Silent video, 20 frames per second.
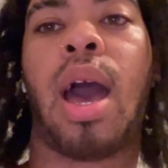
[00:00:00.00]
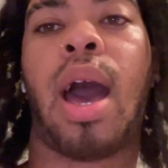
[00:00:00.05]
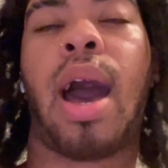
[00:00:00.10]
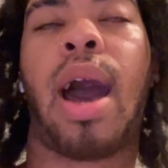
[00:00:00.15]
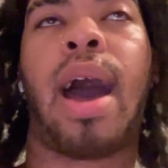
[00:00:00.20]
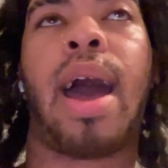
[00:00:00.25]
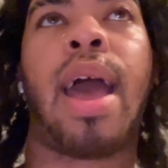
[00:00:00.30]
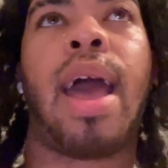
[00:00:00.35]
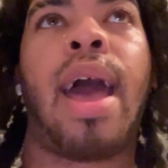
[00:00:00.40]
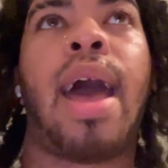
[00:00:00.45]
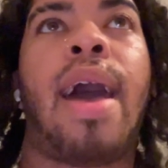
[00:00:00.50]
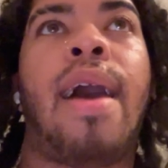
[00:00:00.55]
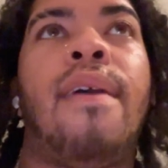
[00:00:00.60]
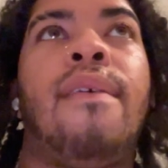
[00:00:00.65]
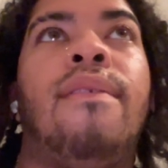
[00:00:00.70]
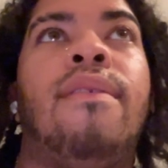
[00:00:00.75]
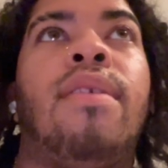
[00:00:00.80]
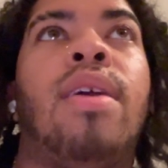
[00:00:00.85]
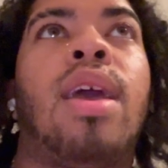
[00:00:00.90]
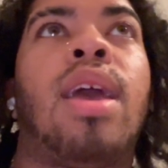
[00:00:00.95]
I
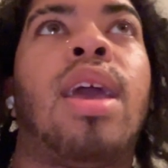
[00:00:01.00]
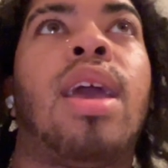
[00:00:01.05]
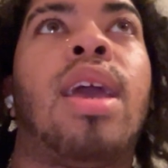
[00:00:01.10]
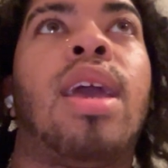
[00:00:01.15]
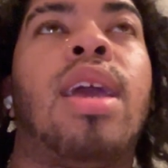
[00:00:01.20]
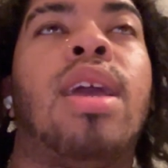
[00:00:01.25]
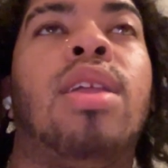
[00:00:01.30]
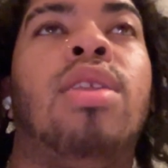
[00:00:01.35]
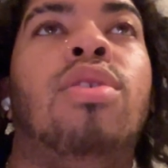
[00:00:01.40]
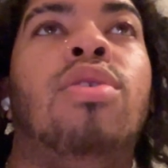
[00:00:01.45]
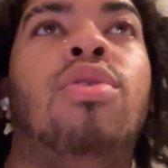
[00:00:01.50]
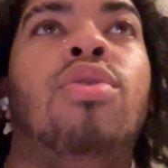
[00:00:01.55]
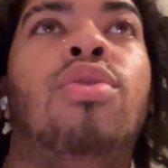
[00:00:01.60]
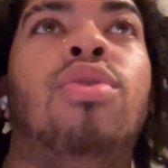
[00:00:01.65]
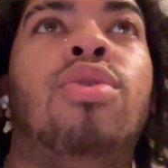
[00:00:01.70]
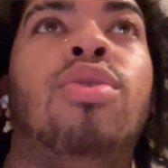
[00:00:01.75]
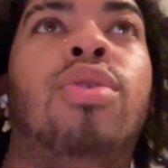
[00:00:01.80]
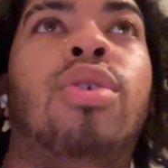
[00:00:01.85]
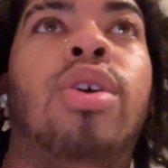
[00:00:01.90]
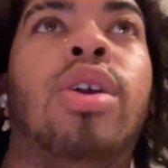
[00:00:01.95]
have a New
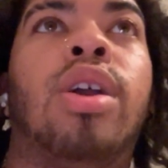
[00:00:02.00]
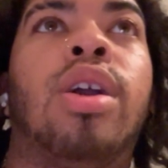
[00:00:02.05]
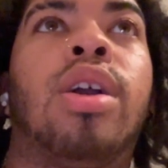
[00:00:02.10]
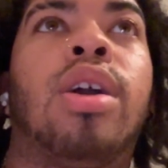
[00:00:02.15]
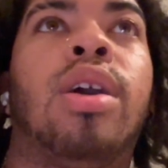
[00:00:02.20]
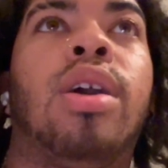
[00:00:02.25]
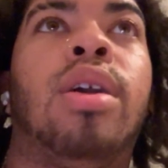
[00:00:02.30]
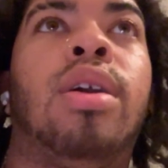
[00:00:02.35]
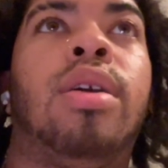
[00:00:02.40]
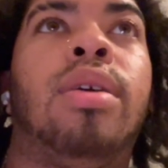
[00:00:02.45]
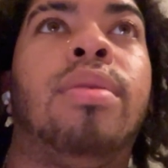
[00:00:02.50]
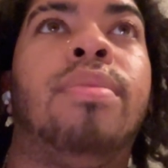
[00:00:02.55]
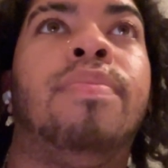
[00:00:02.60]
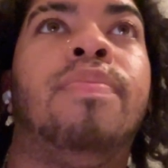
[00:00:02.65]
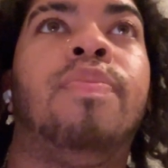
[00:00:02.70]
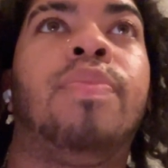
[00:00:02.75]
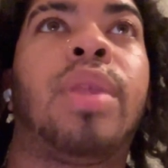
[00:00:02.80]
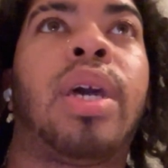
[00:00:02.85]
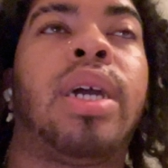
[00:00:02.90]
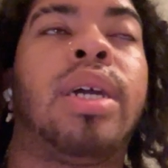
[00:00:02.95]
York
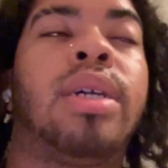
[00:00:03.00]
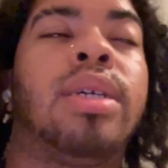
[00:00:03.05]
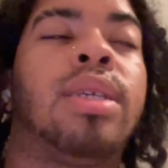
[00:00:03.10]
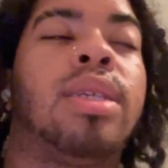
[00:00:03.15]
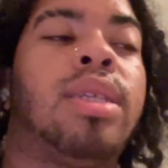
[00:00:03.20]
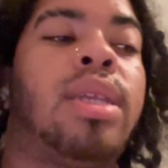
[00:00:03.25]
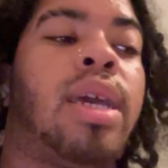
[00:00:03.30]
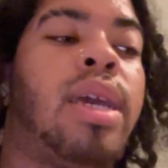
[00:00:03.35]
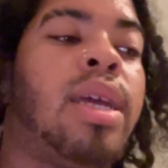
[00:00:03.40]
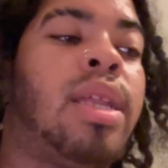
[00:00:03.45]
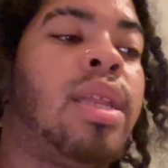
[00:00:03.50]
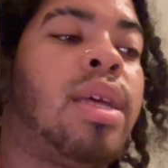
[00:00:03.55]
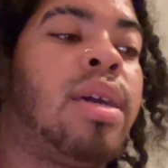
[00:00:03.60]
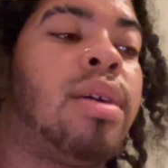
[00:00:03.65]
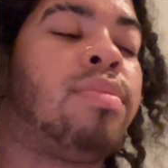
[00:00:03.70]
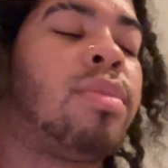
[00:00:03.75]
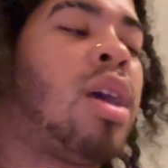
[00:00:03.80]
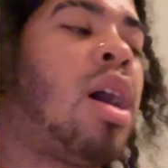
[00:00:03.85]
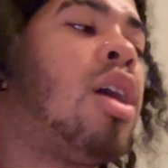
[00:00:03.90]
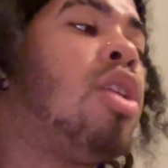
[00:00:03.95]

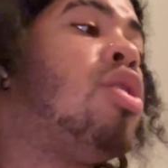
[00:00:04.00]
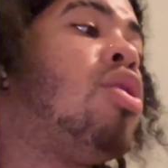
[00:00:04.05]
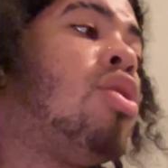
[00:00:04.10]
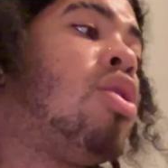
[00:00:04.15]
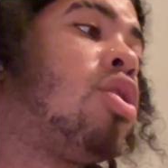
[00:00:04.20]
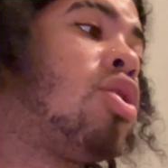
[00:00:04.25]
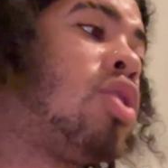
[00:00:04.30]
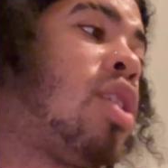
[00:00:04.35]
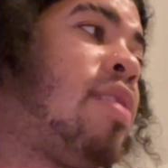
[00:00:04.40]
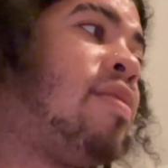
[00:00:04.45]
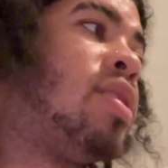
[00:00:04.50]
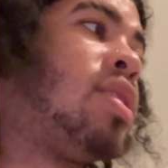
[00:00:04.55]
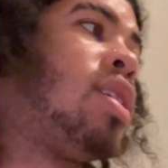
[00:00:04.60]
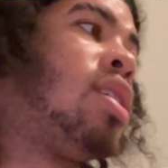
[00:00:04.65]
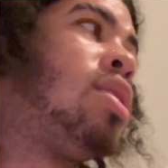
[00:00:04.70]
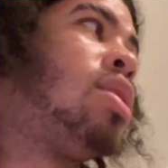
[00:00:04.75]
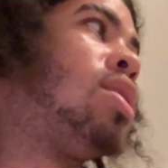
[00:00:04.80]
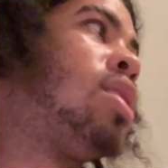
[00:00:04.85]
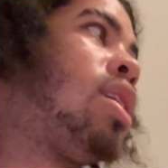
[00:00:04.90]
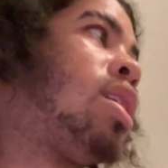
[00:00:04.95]
New York driver's
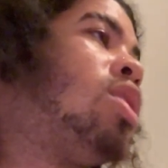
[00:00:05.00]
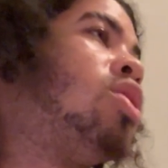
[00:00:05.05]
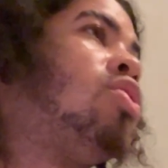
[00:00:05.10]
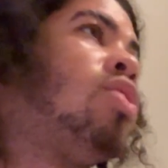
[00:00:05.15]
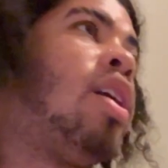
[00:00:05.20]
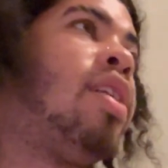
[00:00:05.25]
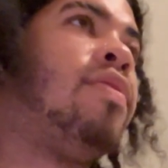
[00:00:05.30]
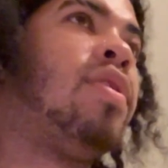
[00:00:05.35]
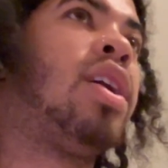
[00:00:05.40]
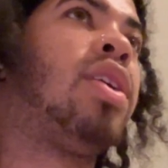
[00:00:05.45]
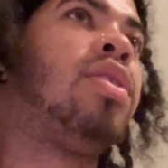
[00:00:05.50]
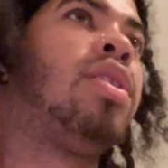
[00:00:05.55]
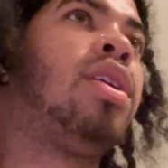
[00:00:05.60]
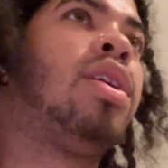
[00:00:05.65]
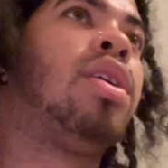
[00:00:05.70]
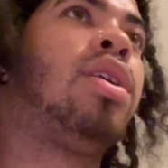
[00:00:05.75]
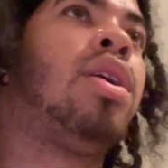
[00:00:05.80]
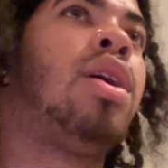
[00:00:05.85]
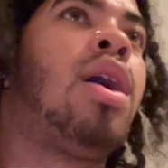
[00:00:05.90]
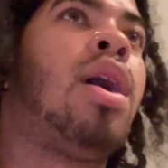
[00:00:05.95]
license. I can drive down
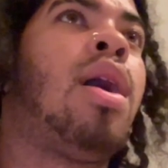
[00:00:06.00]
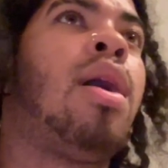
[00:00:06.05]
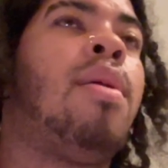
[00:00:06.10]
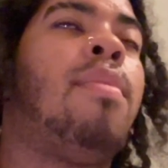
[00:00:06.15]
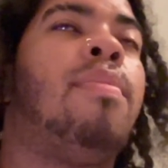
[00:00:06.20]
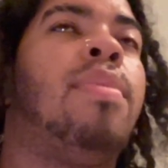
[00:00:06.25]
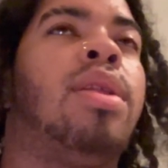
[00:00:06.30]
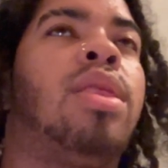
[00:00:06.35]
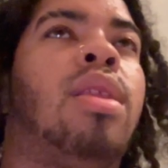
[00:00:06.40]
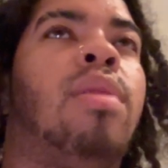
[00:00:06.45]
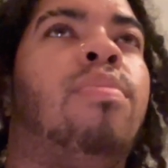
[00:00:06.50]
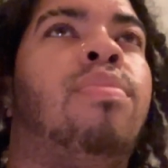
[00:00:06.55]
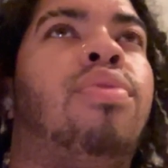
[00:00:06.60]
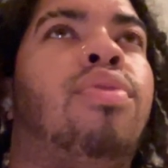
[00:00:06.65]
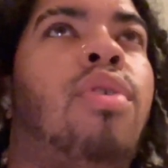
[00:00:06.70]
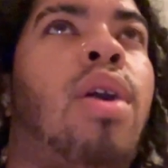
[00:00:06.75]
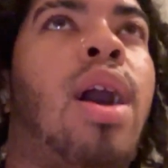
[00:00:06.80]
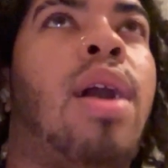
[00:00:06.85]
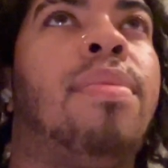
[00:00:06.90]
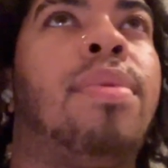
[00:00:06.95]
here. But the
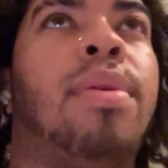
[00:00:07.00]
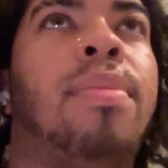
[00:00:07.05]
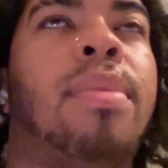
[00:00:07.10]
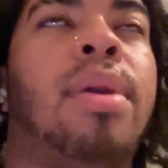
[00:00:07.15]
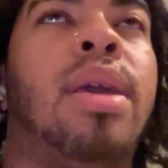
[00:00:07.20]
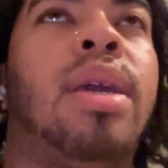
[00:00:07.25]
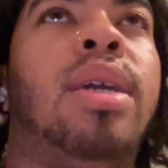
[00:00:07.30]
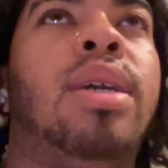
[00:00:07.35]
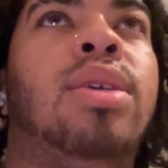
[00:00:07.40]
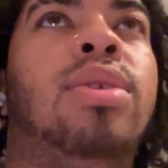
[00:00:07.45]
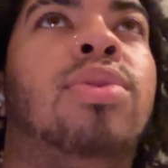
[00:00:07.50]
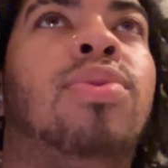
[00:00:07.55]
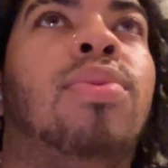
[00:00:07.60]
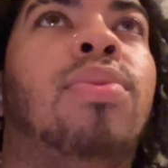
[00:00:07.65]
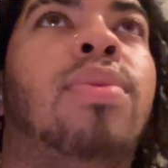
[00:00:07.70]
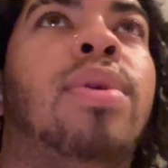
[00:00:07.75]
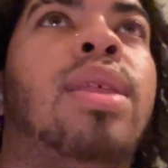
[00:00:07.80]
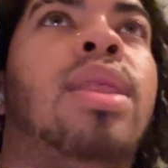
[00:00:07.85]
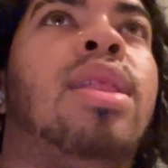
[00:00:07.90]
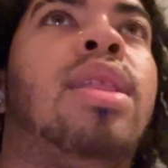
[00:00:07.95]
problem is
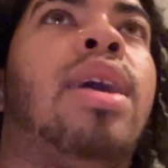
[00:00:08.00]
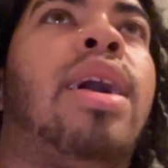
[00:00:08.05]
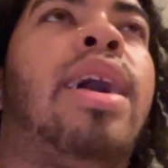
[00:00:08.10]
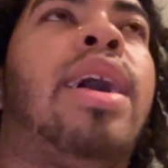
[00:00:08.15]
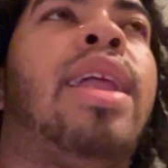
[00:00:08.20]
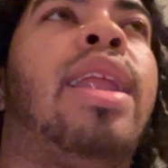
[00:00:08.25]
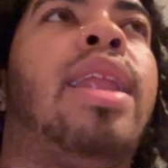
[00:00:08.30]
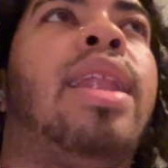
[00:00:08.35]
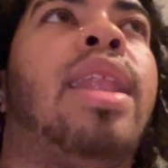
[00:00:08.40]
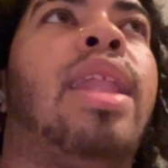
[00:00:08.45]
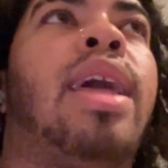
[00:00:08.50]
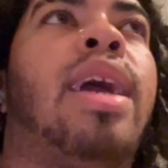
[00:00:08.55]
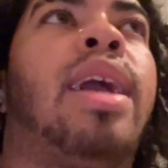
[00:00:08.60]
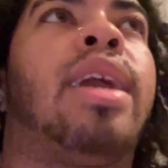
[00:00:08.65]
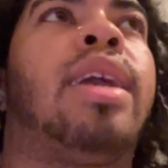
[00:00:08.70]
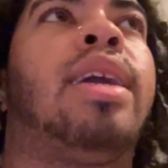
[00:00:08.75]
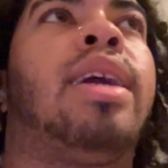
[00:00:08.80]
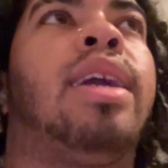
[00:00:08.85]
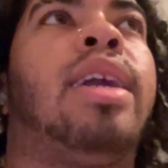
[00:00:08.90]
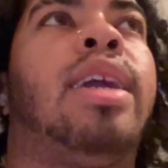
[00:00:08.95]
with that, like,
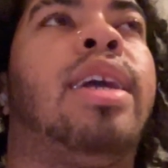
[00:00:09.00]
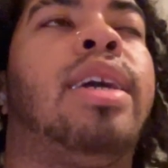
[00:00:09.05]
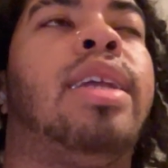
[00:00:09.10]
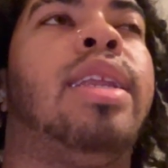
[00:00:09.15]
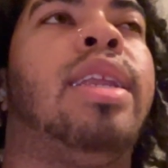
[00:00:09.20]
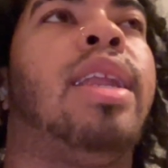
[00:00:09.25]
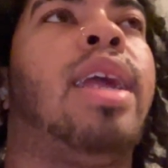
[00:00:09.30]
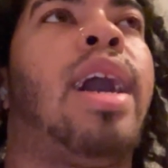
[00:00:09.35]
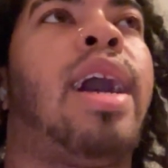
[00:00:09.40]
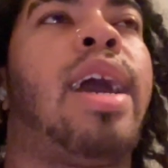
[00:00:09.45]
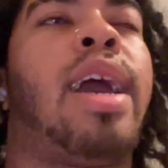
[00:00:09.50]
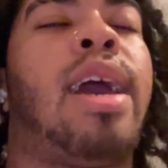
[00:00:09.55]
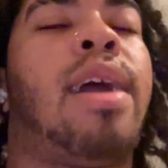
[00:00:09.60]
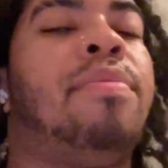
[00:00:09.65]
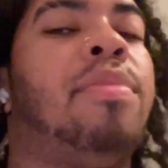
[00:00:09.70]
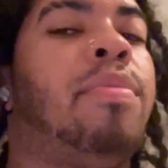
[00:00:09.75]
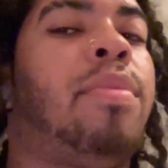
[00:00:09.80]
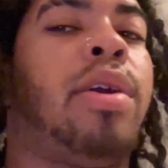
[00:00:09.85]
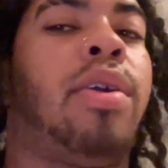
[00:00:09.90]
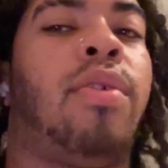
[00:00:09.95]
again, I
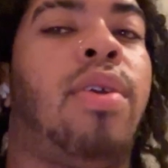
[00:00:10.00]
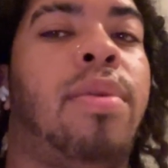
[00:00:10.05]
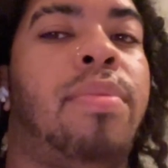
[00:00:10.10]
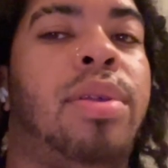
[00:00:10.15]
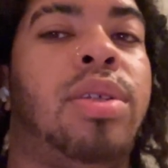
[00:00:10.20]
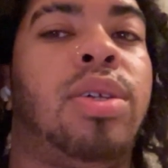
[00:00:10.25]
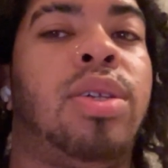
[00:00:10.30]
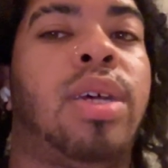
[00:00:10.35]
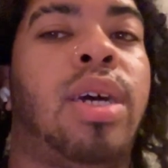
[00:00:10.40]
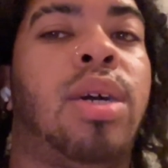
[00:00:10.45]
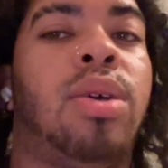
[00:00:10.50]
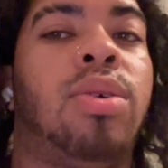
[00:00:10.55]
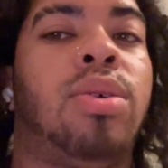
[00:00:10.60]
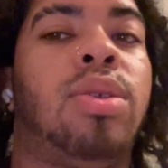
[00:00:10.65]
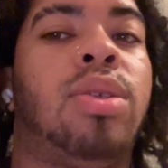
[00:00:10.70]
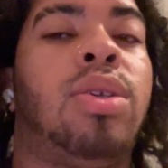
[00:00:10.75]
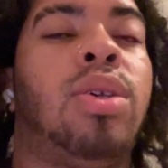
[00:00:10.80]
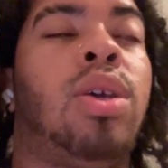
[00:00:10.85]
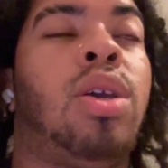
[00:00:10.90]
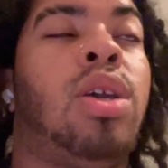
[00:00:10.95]
am in my grandmother's house.